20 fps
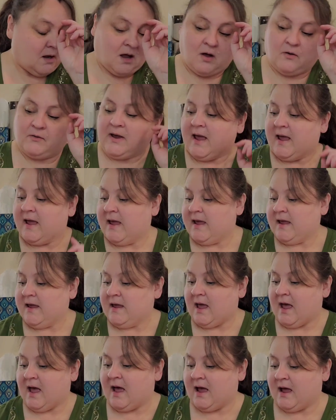
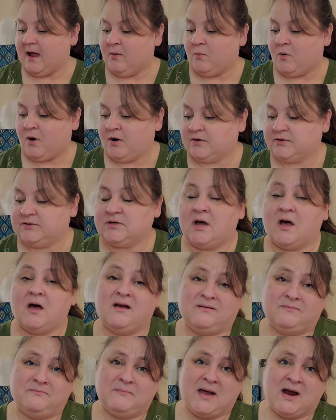Okay, I worked
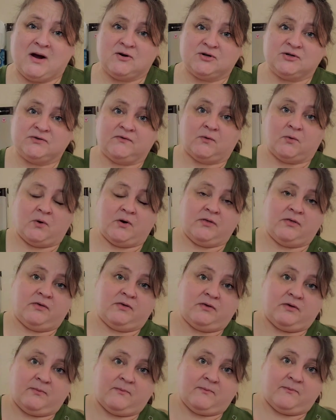on Beggar's
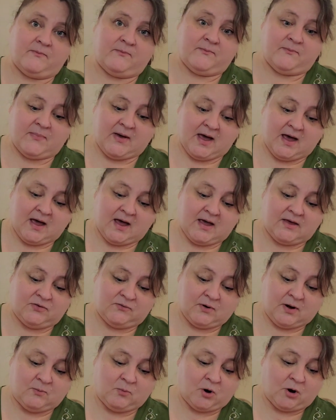Fourth by
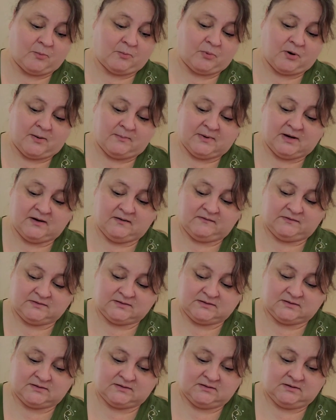Threadwork
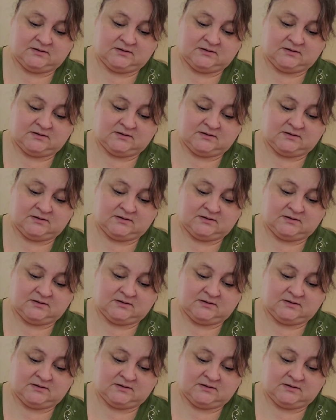Primitives.